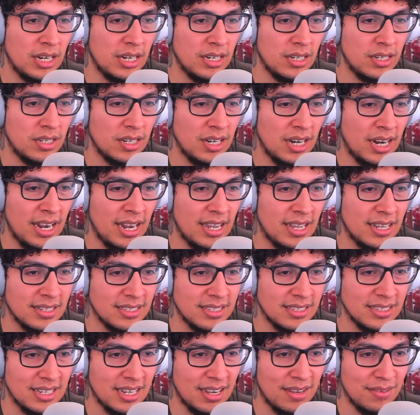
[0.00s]
liar.
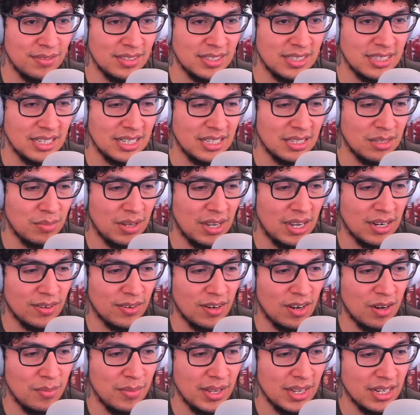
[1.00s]
Alex is obviously in the
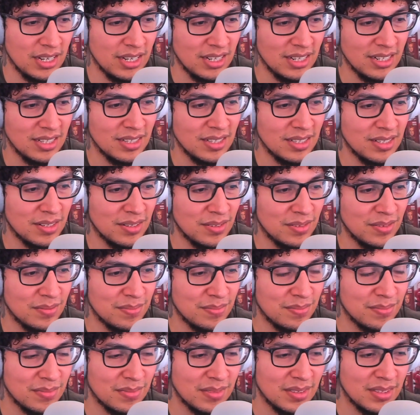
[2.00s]
background making
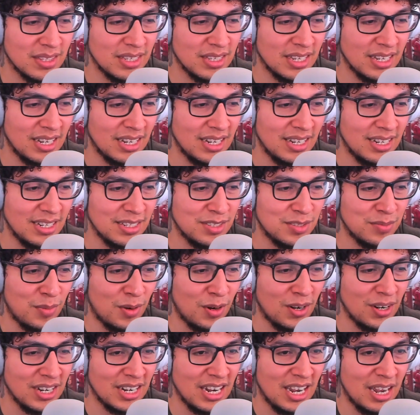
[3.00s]
uh,
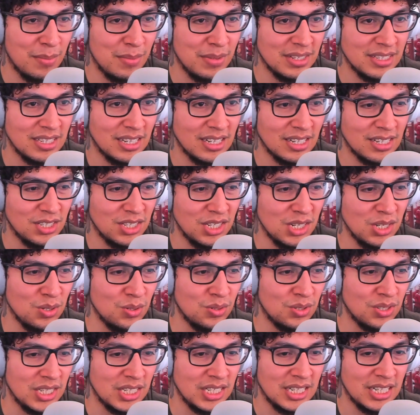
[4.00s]
smart comments like she
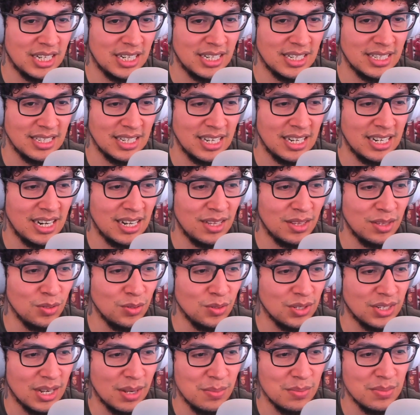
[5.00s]
usually does. And then
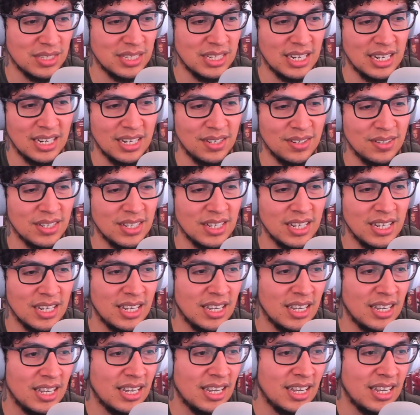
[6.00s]
Luke comes down.
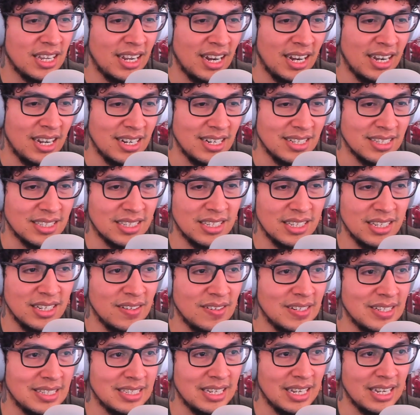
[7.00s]
And it is
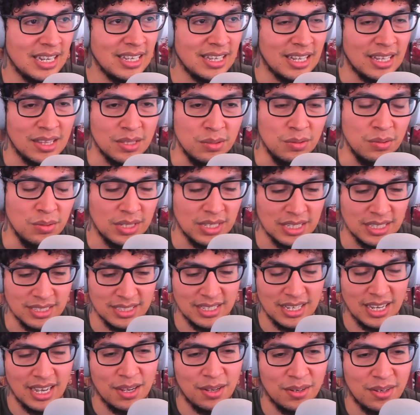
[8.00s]
clear as day that Luke
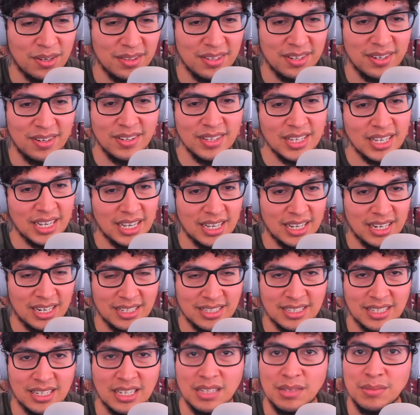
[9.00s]
is not all there in the head
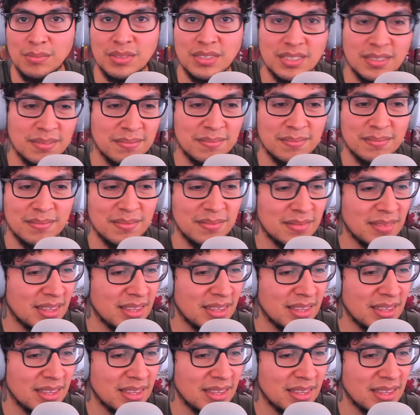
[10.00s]
at times.